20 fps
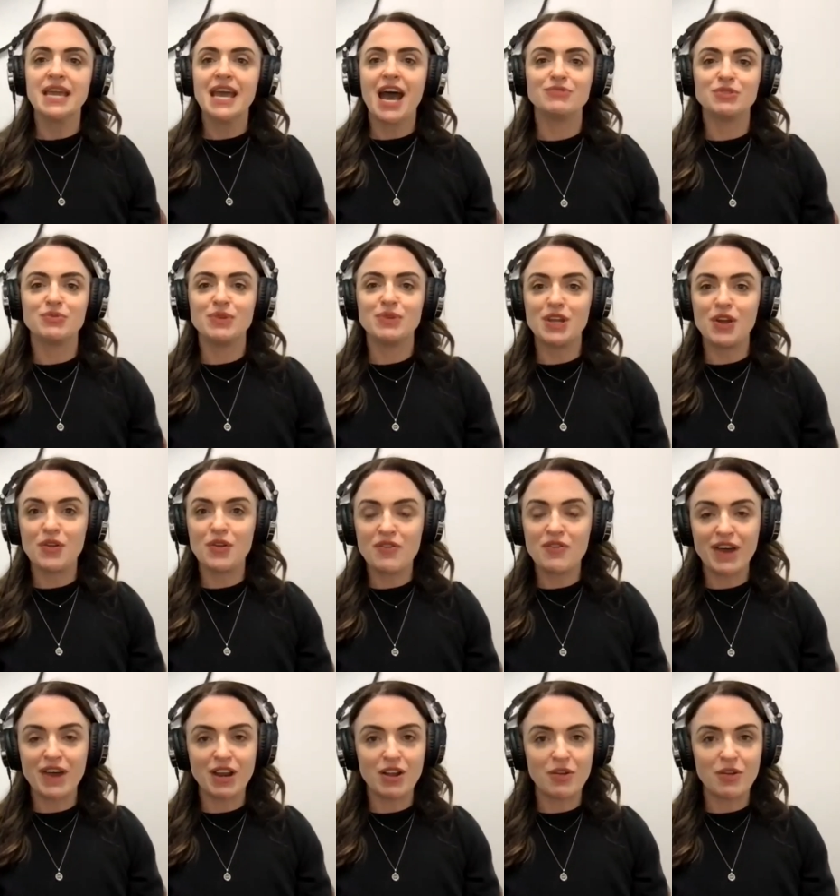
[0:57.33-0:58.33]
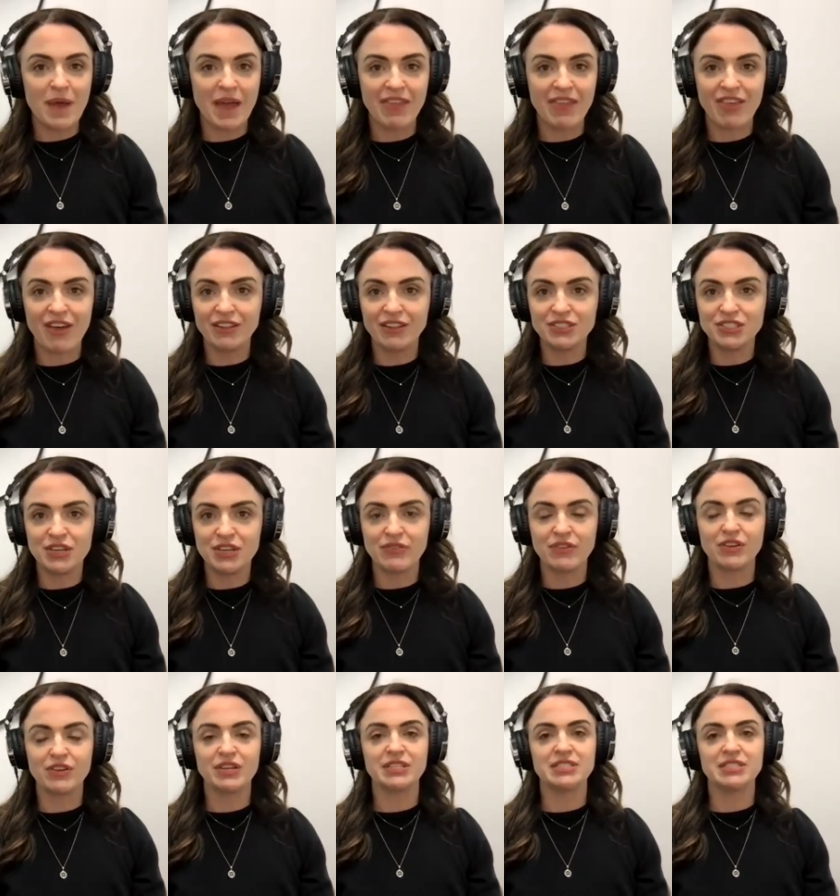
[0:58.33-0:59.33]
Do we know the final pathology of
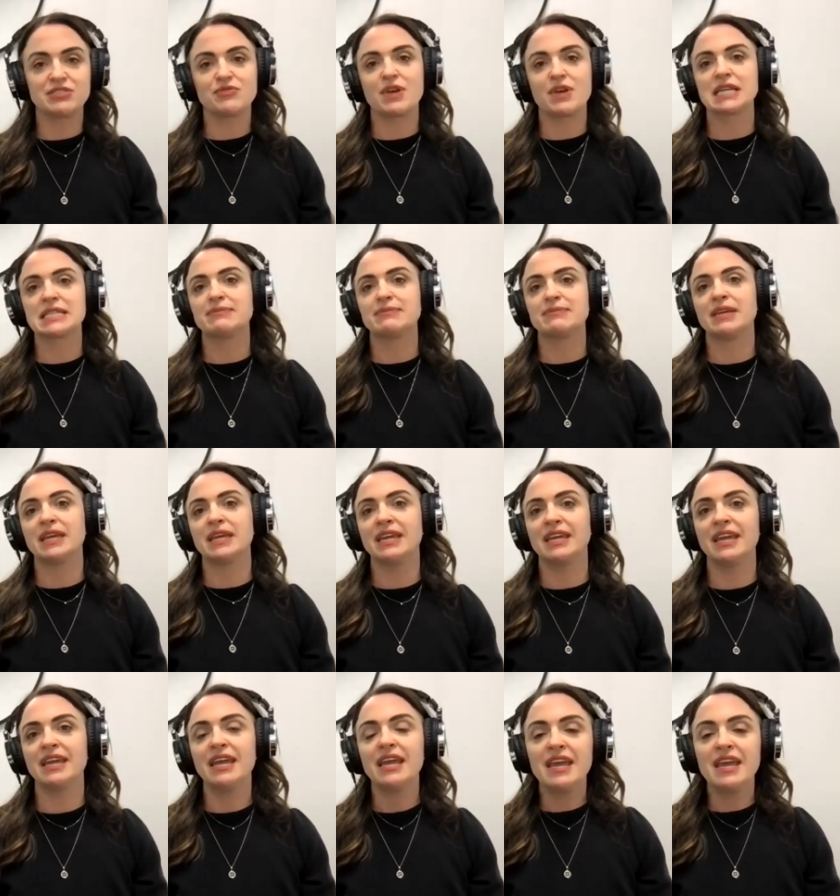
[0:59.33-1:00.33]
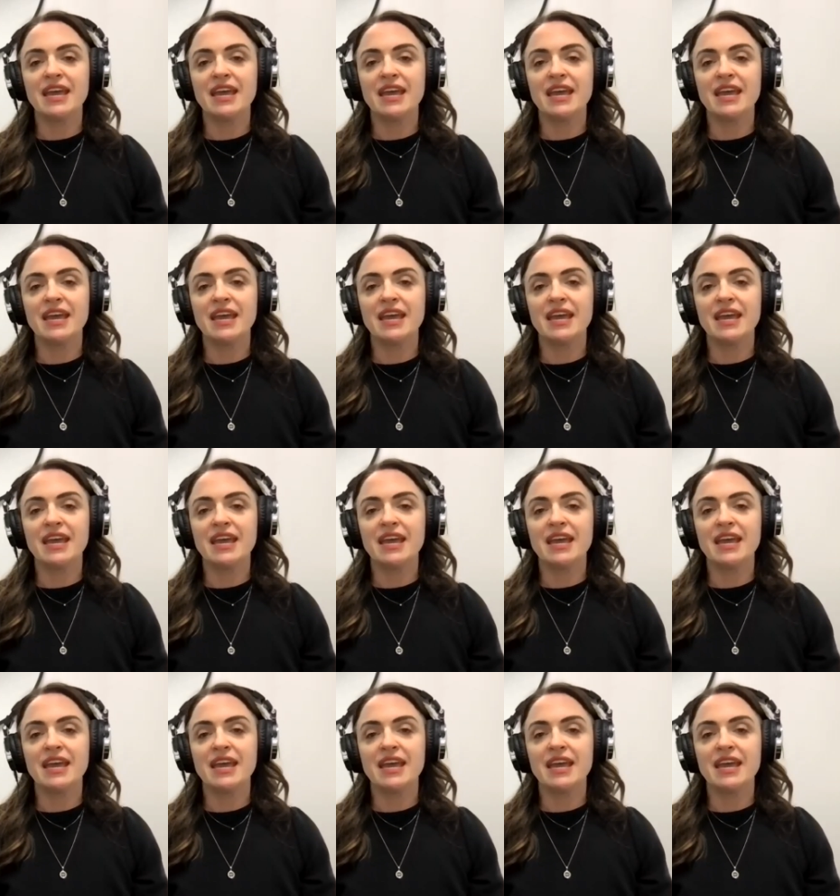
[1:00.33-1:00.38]
your hysterectomy?